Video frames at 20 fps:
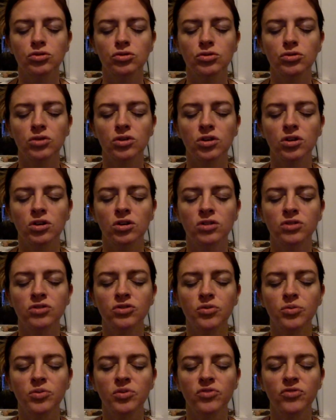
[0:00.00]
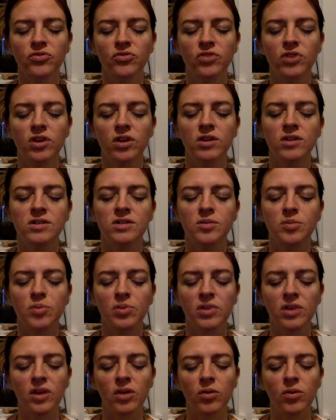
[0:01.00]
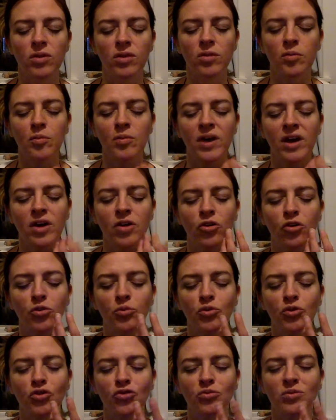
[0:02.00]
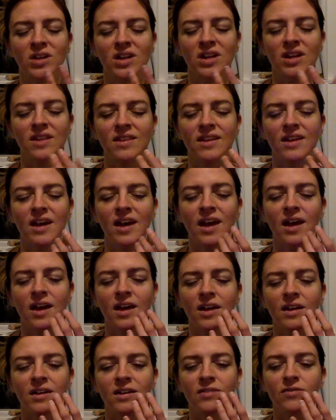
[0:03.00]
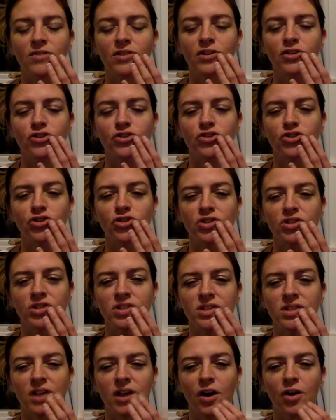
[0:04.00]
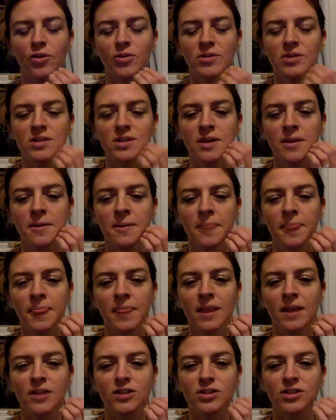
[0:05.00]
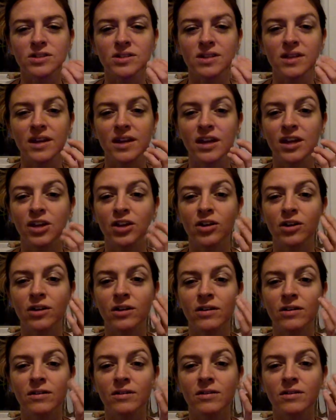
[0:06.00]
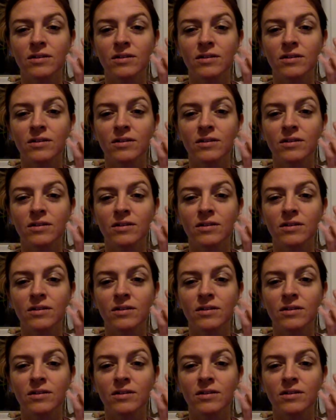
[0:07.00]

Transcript: So it can also be fun to play with a micro movement the end of the shh sound, just letting your